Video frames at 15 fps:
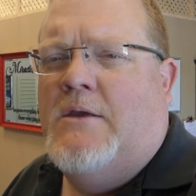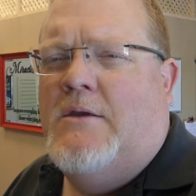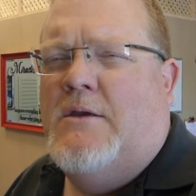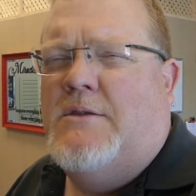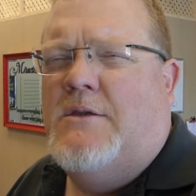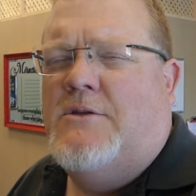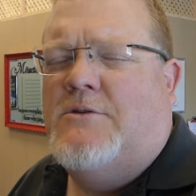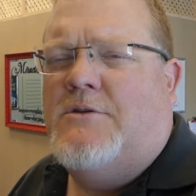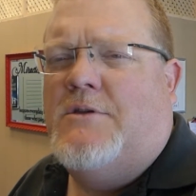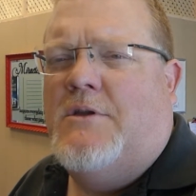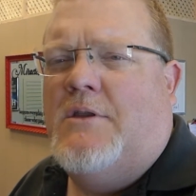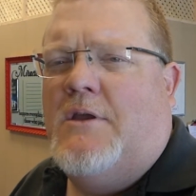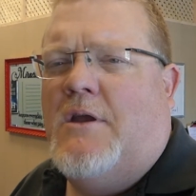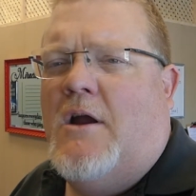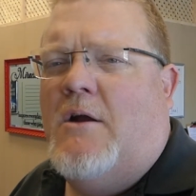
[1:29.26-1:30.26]
it's
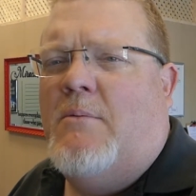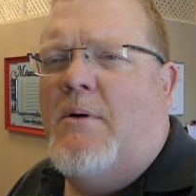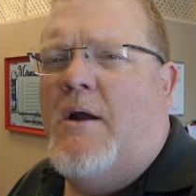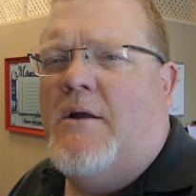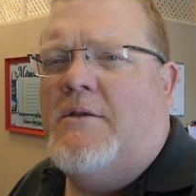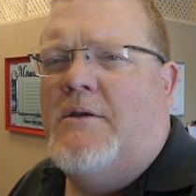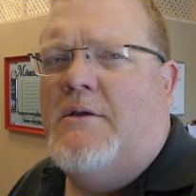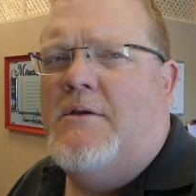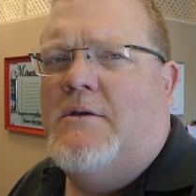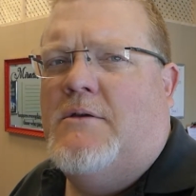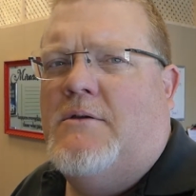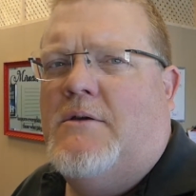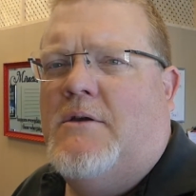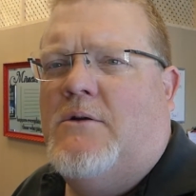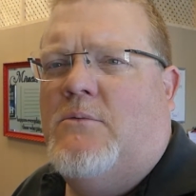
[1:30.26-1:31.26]
interesting in chiropractic.
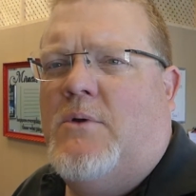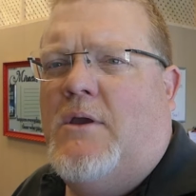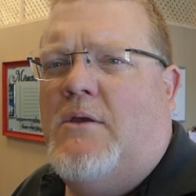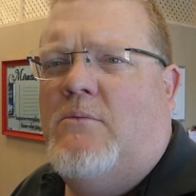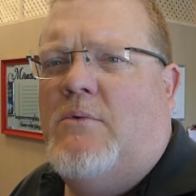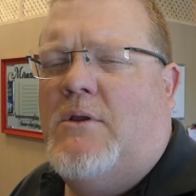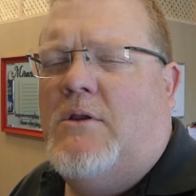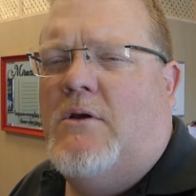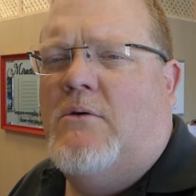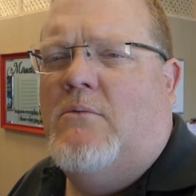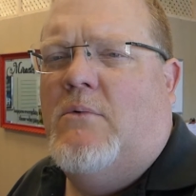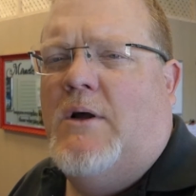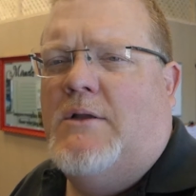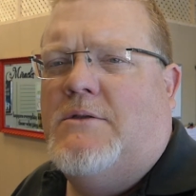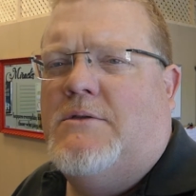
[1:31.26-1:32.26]
You know, we we know
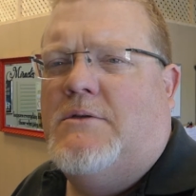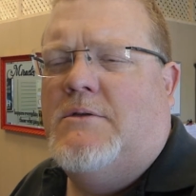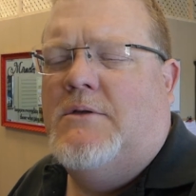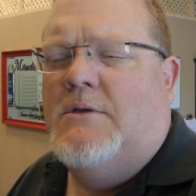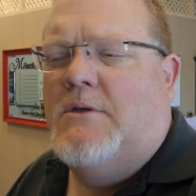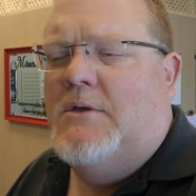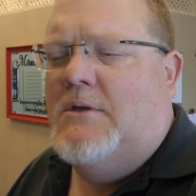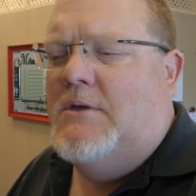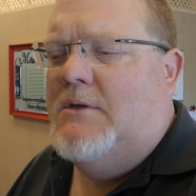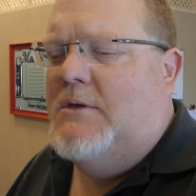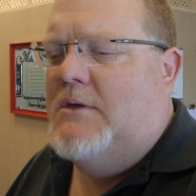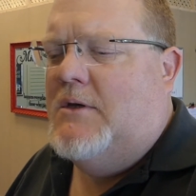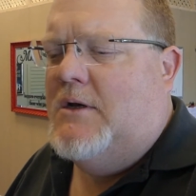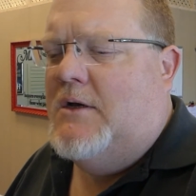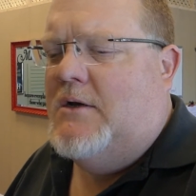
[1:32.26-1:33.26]
what
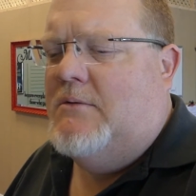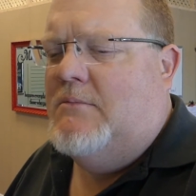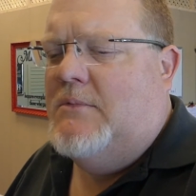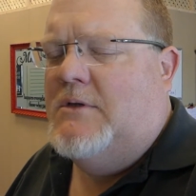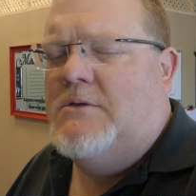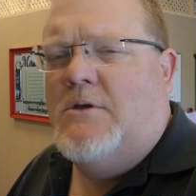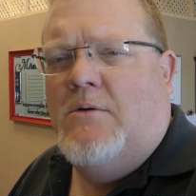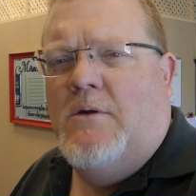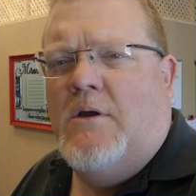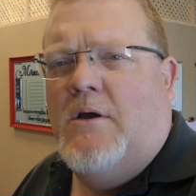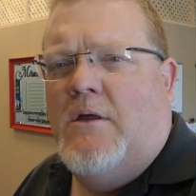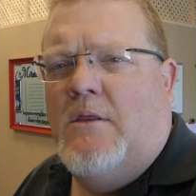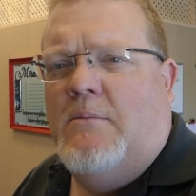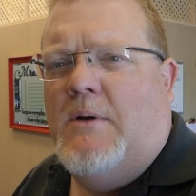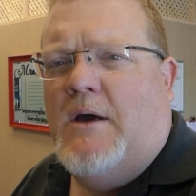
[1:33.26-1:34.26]
um, is going
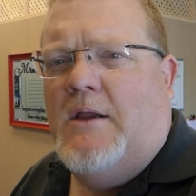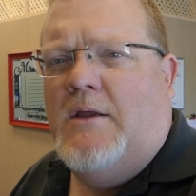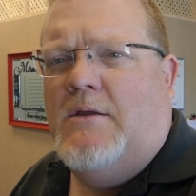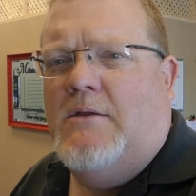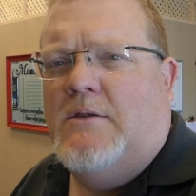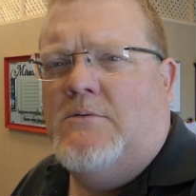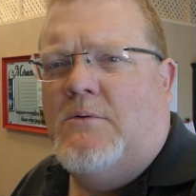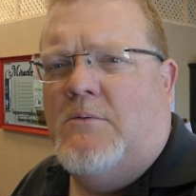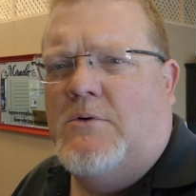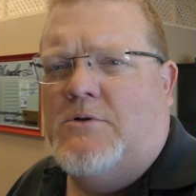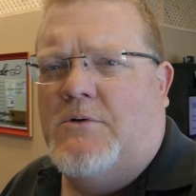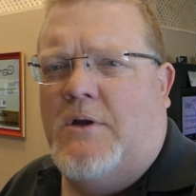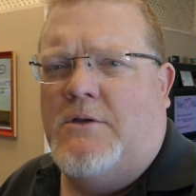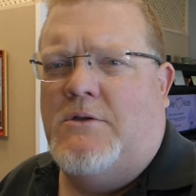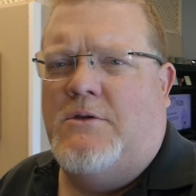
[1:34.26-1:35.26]
on in the body. That's what we're
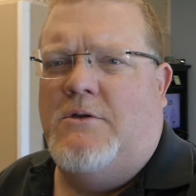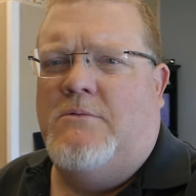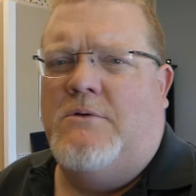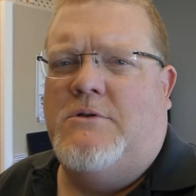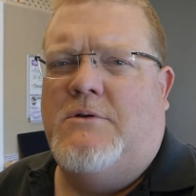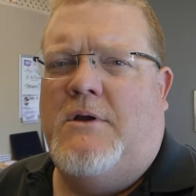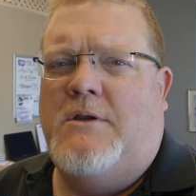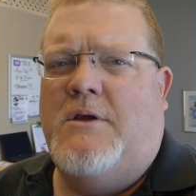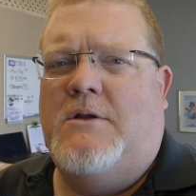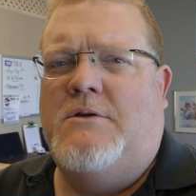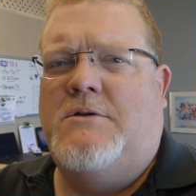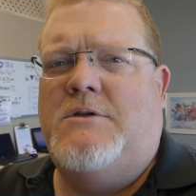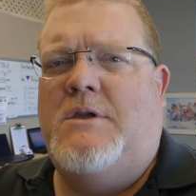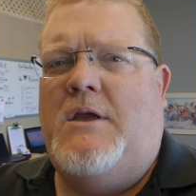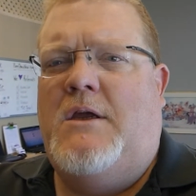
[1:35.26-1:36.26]
trained to do. We're trained to
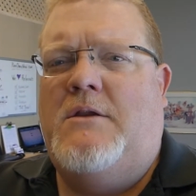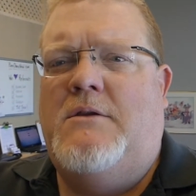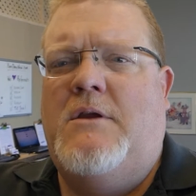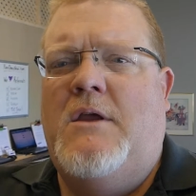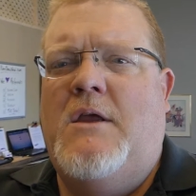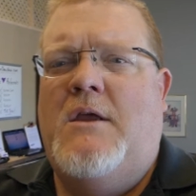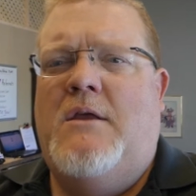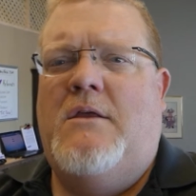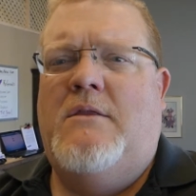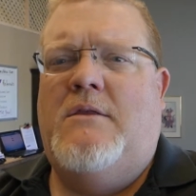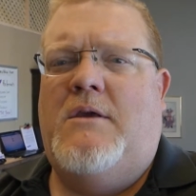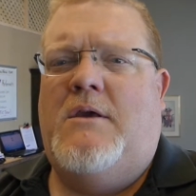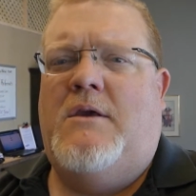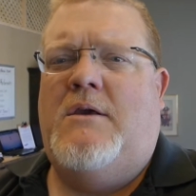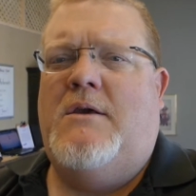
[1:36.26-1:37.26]
understand
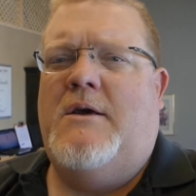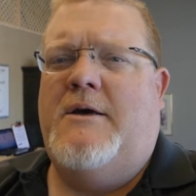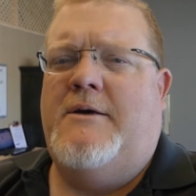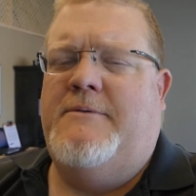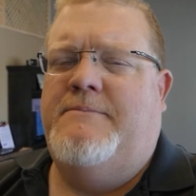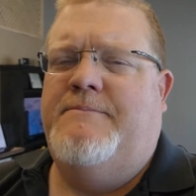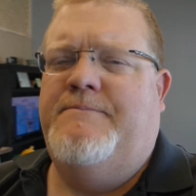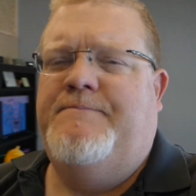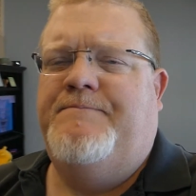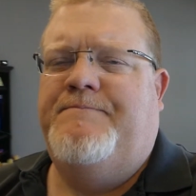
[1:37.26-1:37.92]
the um,